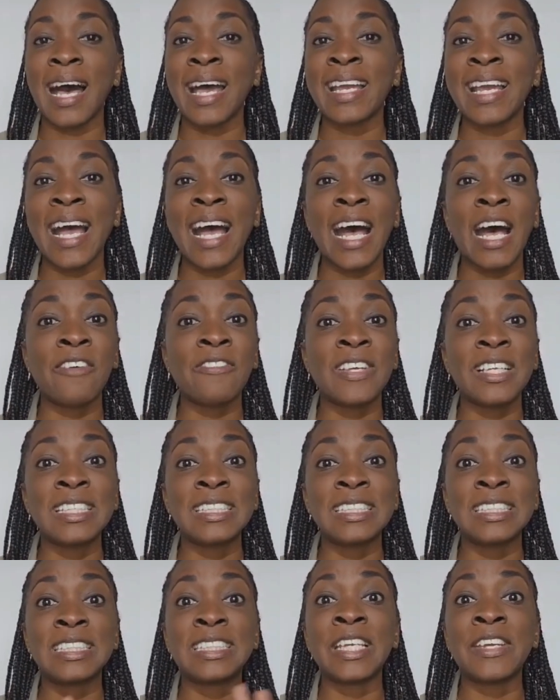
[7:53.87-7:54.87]
I have
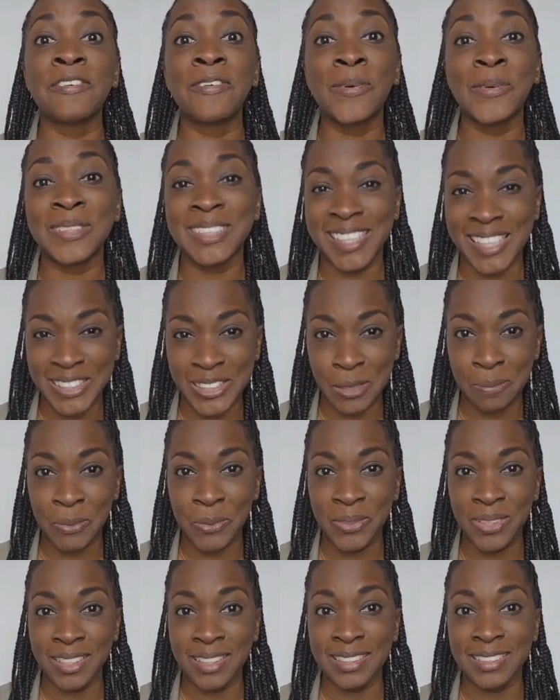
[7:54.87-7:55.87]
zero
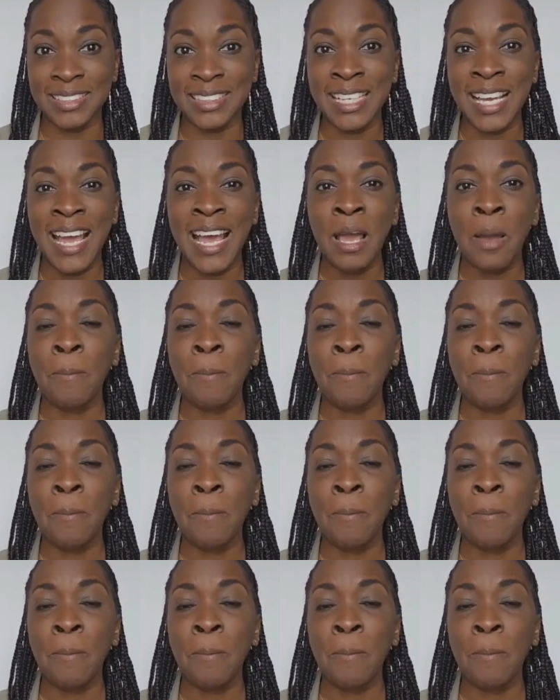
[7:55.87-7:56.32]
testimonials,